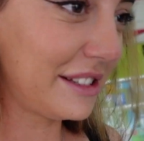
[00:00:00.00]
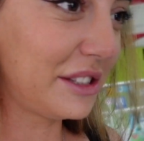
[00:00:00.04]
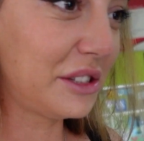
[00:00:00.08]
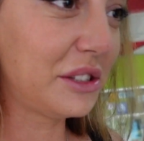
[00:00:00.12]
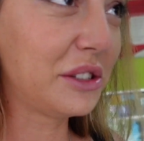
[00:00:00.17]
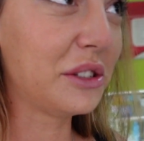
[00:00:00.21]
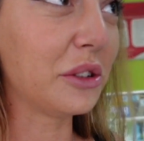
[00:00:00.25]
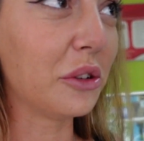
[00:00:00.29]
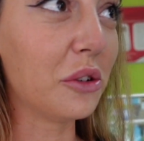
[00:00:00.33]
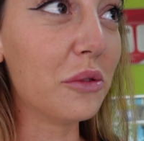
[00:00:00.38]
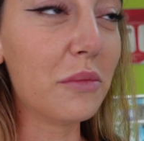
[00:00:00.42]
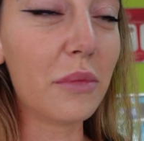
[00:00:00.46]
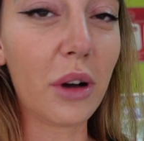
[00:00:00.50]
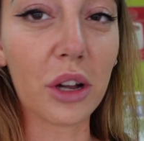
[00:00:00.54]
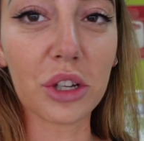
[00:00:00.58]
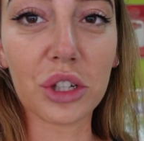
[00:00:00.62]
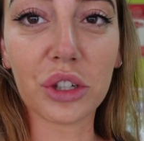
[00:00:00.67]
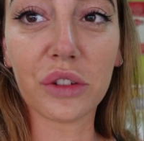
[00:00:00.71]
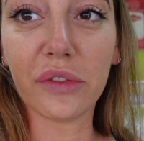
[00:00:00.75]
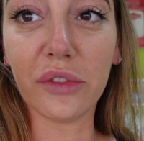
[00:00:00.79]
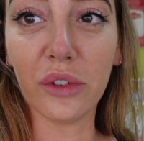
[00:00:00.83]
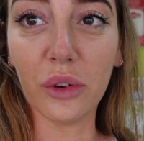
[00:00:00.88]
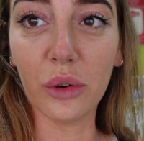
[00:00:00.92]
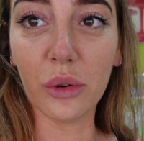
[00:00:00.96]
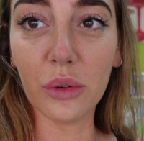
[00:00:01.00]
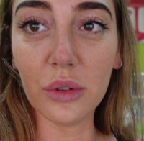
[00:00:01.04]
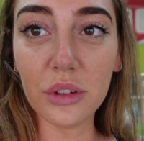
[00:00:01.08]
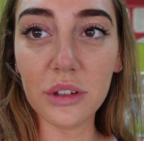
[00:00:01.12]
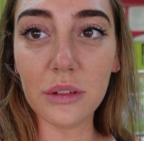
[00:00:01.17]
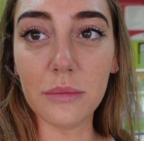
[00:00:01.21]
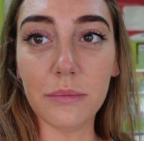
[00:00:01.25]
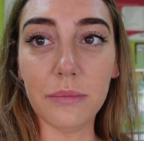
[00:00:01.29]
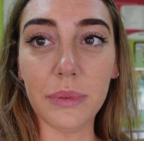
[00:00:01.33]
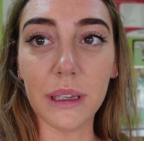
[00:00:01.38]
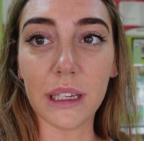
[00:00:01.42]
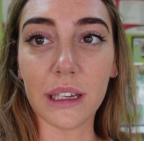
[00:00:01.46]
so much food
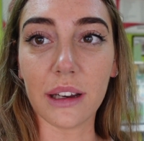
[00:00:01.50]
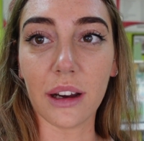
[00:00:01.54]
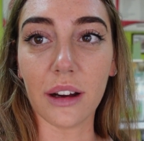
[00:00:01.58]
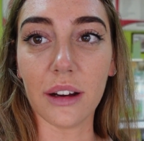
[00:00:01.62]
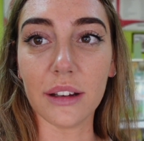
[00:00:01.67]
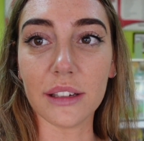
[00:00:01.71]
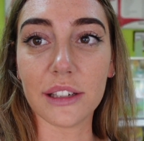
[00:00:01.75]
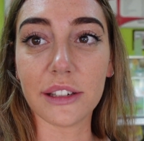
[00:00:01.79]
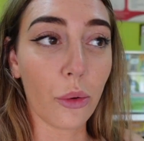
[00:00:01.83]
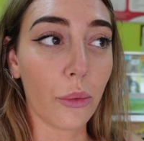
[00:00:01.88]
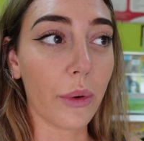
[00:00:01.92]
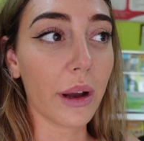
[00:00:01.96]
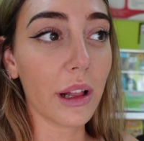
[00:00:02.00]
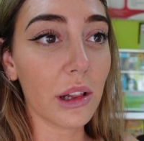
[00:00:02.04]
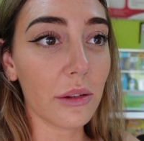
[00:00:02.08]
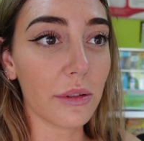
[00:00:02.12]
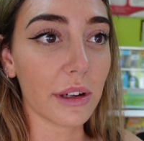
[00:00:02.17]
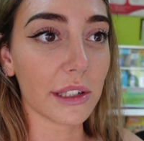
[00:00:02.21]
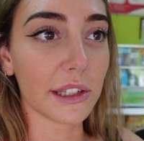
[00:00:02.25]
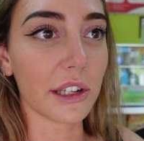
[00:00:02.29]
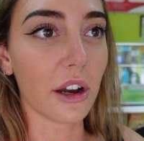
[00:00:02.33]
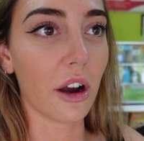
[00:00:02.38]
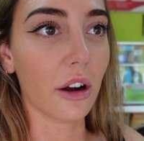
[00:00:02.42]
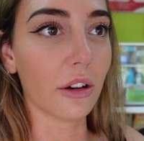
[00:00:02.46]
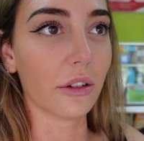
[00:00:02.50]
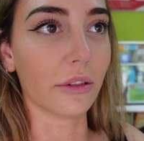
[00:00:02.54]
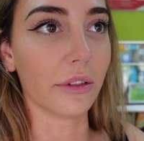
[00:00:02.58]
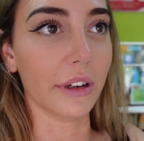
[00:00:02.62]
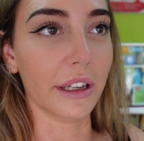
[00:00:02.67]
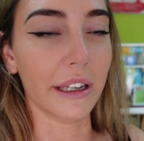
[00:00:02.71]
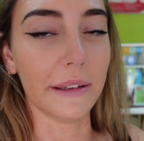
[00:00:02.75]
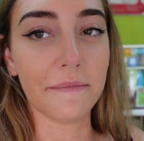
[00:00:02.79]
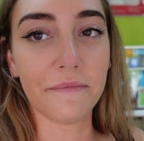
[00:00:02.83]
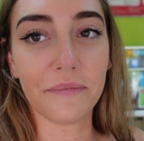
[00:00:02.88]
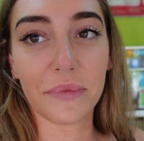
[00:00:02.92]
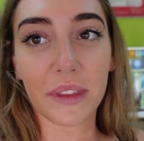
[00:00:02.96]
because Will was
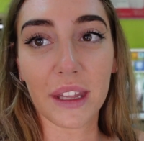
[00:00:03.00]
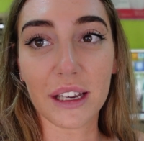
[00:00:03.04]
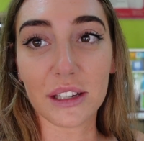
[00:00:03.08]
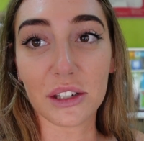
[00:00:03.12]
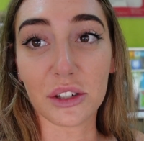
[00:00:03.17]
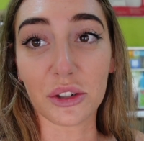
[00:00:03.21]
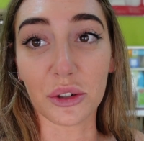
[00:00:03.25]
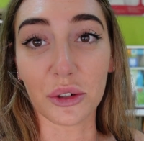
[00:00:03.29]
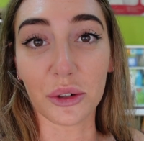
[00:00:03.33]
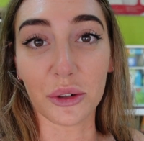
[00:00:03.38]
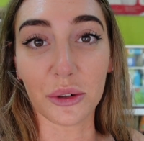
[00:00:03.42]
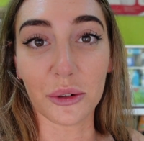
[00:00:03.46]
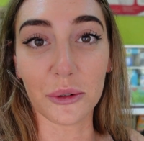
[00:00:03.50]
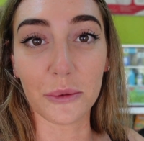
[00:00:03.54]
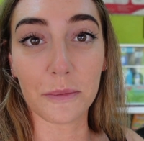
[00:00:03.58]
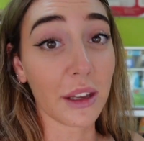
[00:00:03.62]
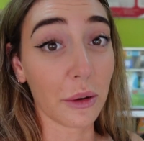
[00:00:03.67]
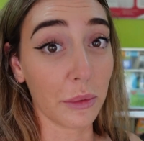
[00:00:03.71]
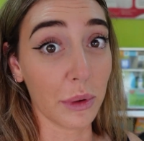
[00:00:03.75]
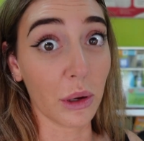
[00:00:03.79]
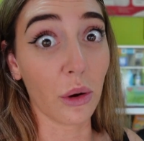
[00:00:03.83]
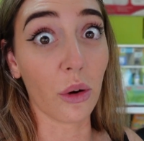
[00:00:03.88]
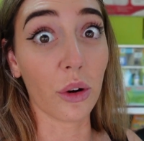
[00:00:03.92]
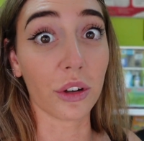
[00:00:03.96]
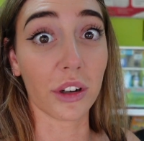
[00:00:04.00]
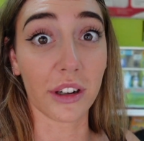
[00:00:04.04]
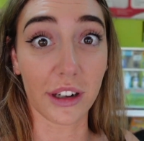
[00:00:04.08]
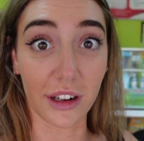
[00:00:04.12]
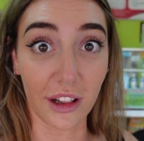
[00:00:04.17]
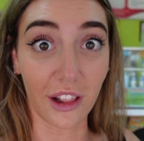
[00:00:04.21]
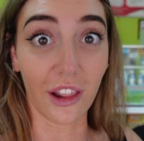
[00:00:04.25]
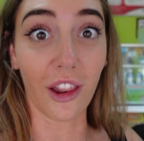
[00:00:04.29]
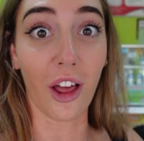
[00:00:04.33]
hungry. So we ordered a